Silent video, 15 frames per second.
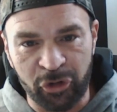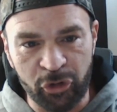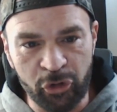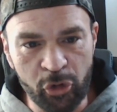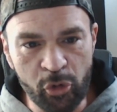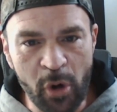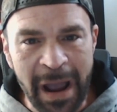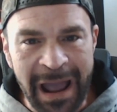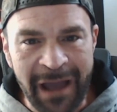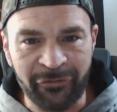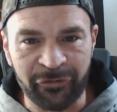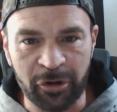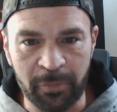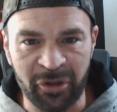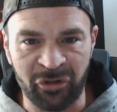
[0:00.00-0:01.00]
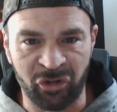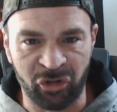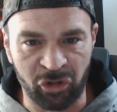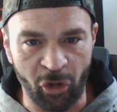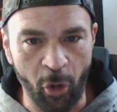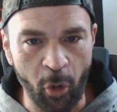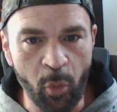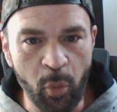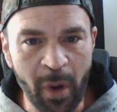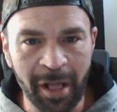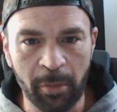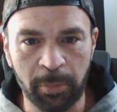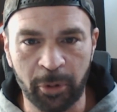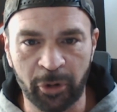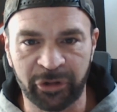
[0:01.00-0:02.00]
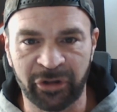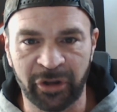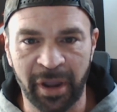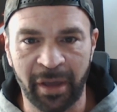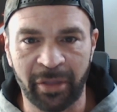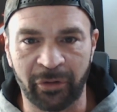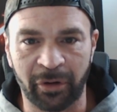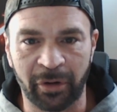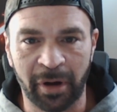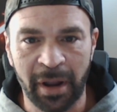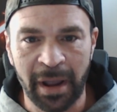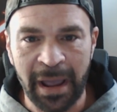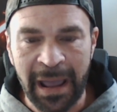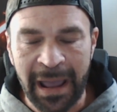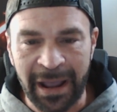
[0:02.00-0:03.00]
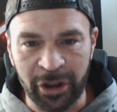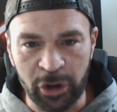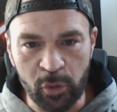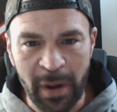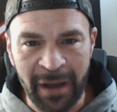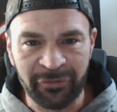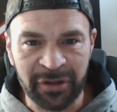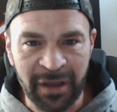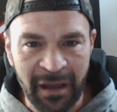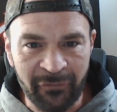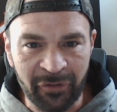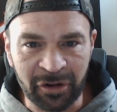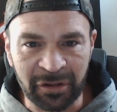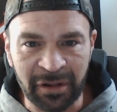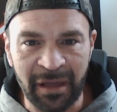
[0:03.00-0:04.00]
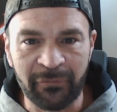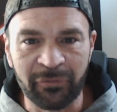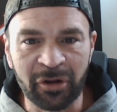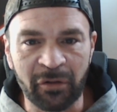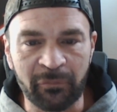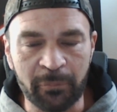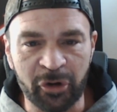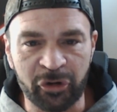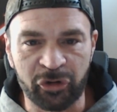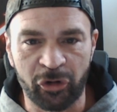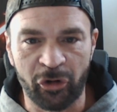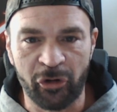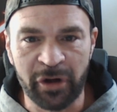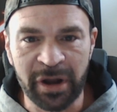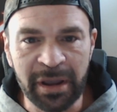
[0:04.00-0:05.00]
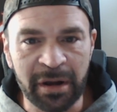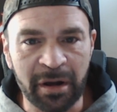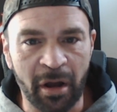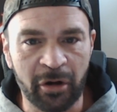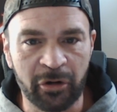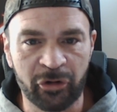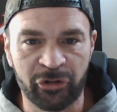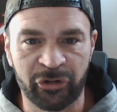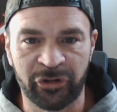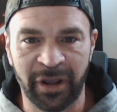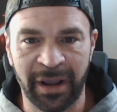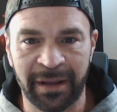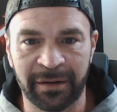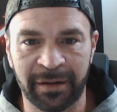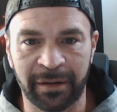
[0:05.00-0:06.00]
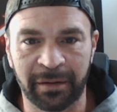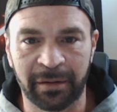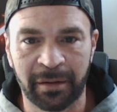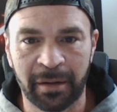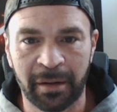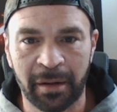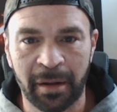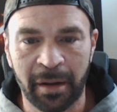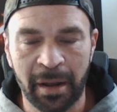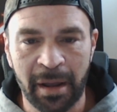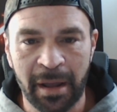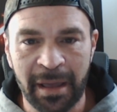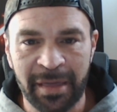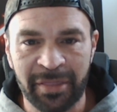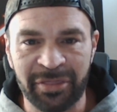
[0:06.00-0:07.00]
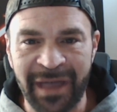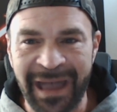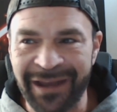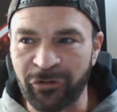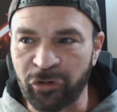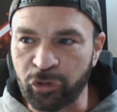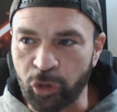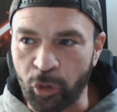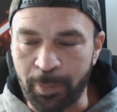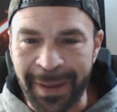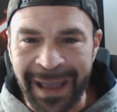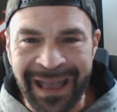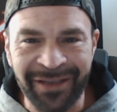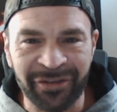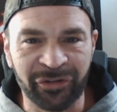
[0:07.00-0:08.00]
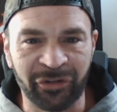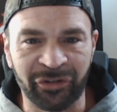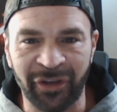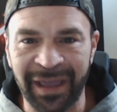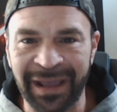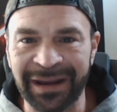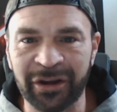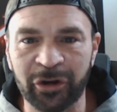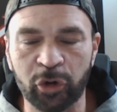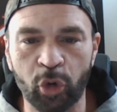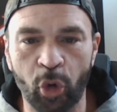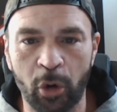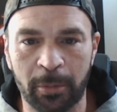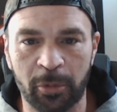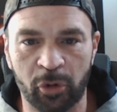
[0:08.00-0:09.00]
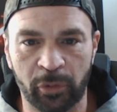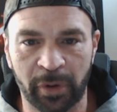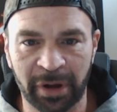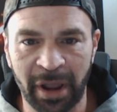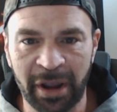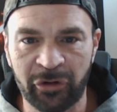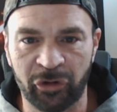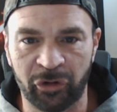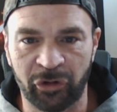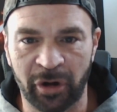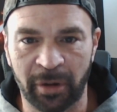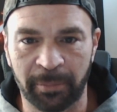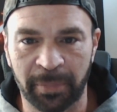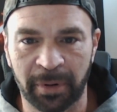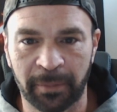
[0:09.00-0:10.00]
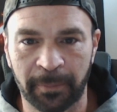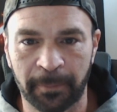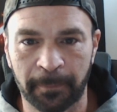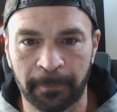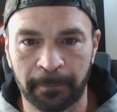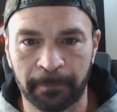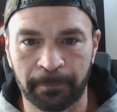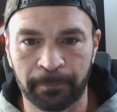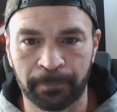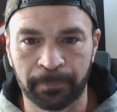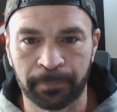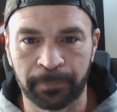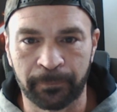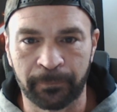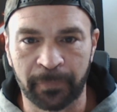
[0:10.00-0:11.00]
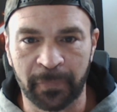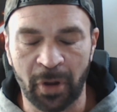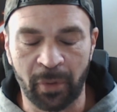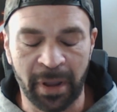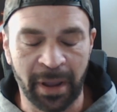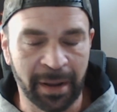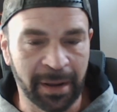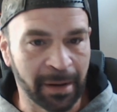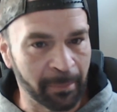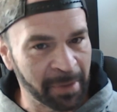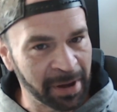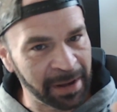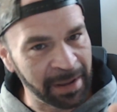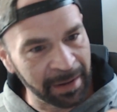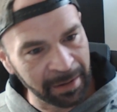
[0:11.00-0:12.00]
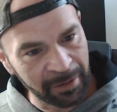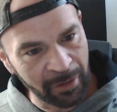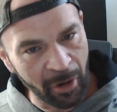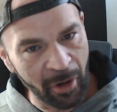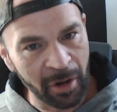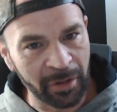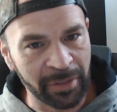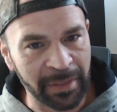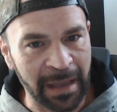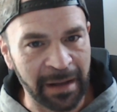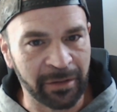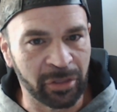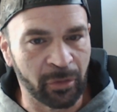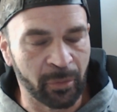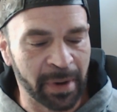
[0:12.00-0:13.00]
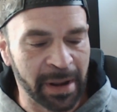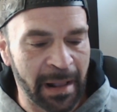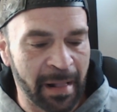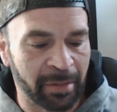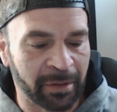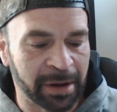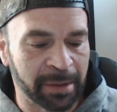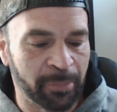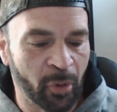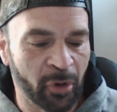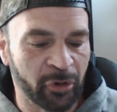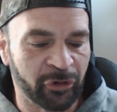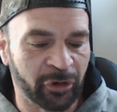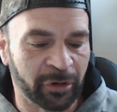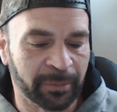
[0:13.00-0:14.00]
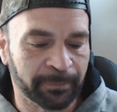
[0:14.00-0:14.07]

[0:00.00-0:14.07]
you have to be so well put together, and you have to have a level of maturity and understanding that surpasses any normal relationship. Okay, and I'm going to get into all of that in the reality portion.